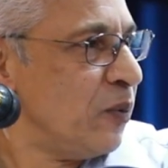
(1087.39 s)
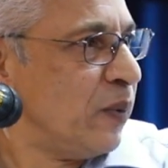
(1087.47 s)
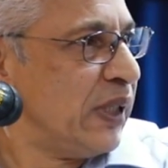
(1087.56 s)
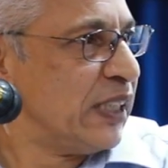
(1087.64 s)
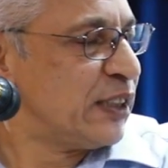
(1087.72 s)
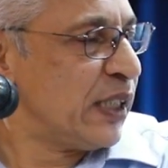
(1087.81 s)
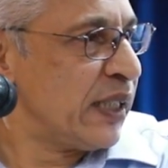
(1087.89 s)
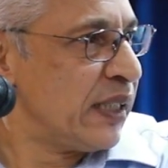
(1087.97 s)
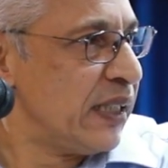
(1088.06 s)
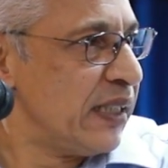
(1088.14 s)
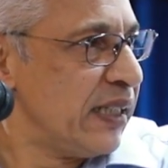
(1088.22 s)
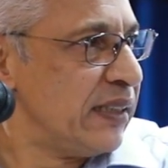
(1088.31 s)
where
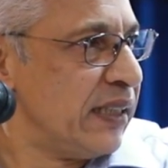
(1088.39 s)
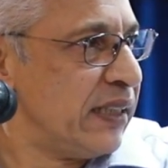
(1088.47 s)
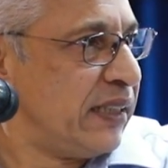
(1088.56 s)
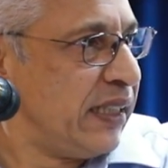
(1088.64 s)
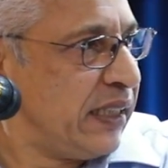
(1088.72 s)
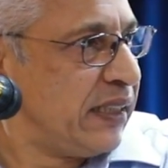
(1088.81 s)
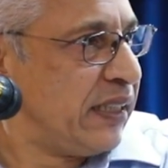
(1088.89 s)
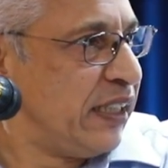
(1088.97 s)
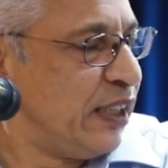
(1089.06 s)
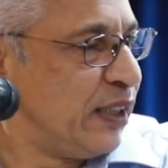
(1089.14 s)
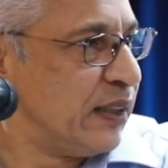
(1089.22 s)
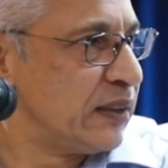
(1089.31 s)
the
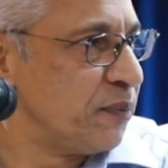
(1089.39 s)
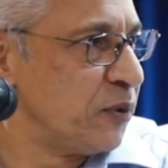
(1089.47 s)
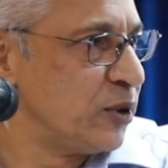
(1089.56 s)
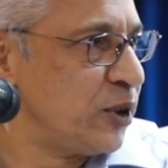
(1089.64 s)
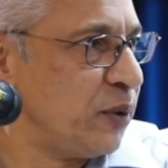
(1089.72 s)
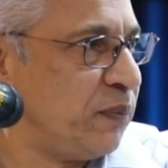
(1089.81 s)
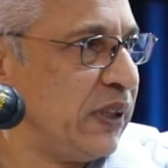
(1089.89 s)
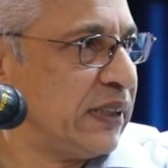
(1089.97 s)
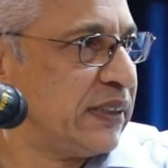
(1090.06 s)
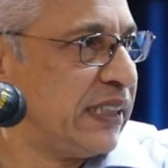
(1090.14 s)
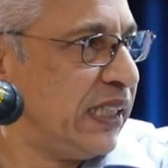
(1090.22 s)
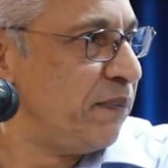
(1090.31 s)
deity is supposed to be
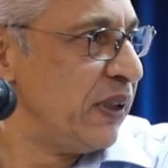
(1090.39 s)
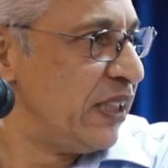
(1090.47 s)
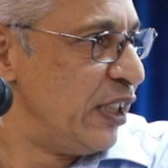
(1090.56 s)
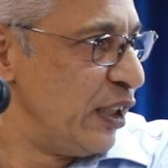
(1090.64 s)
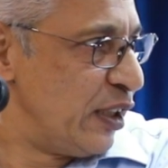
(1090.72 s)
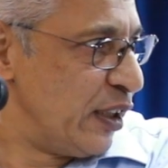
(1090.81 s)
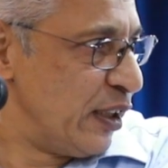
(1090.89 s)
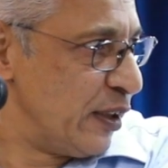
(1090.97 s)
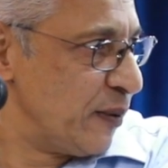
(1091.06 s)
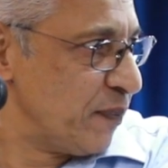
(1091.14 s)
a celibate deity.